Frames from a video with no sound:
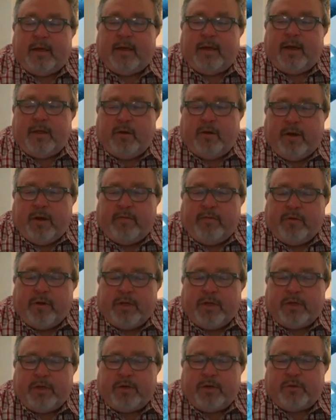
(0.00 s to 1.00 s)
Another area of
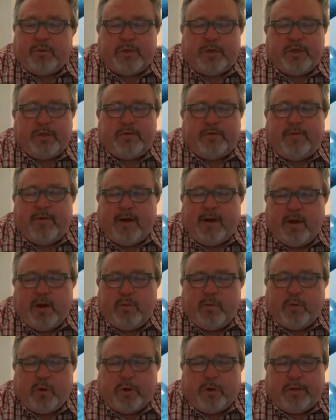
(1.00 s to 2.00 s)
research which is very
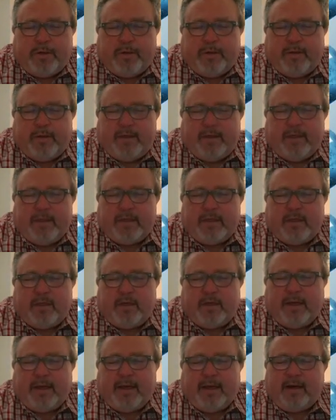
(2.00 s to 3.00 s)
important is
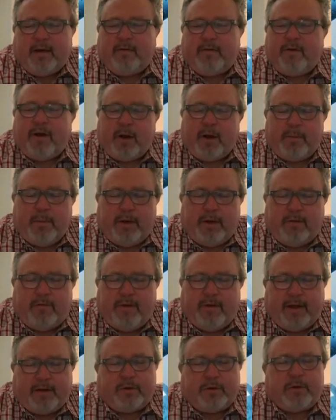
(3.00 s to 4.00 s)
looking at environmental
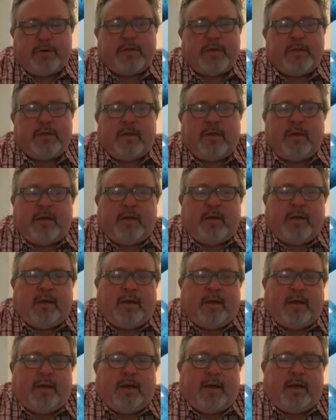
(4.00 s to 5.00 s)
factors.
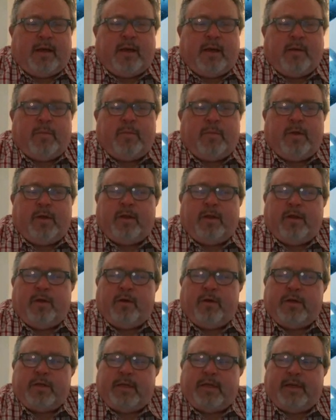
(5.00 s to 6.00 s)

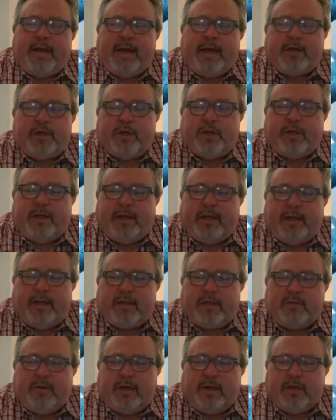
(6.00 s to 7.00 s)
There is a national
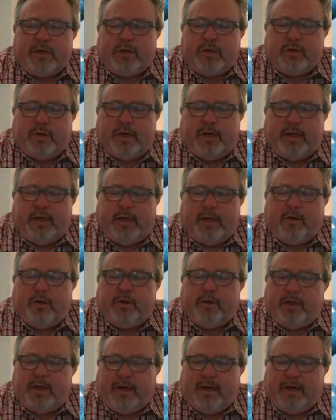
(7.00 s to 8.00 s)
ALS registry here
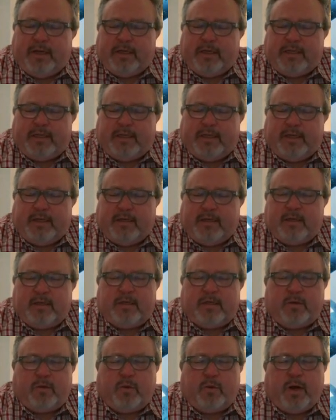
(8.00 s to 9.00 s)
in the United
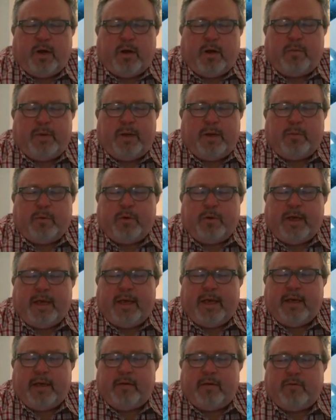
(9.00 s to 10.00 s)
States where people
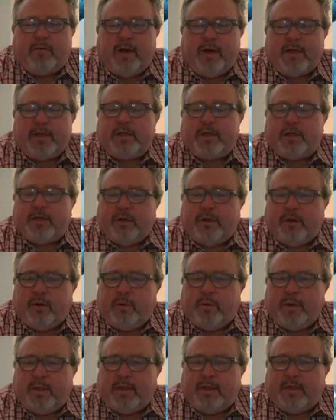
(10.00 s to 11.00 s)
can
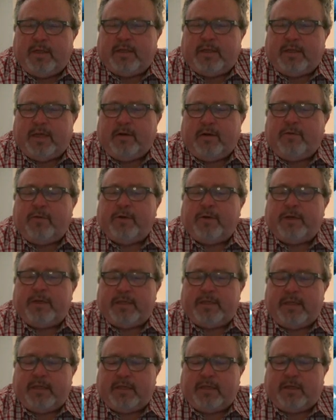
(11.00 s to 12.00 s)
register with the Center for
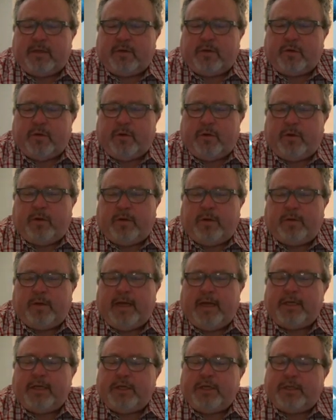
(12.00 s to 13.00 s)
Disease Control,
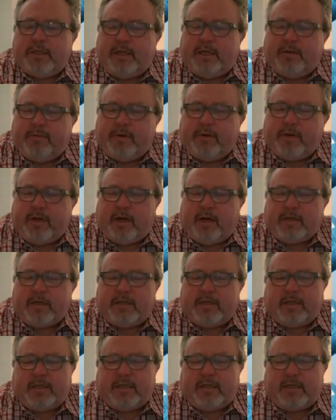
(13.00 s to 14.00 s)
Agency for
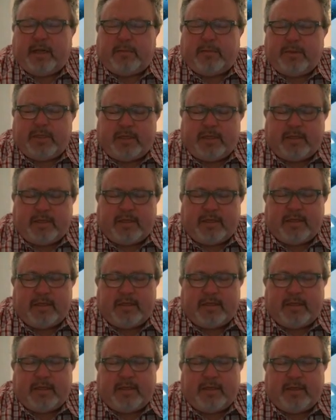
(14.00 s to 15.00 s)
Toxic
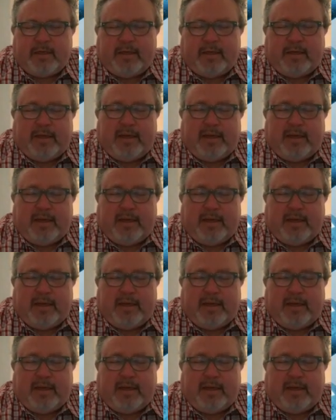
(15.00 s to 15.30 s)
Substances and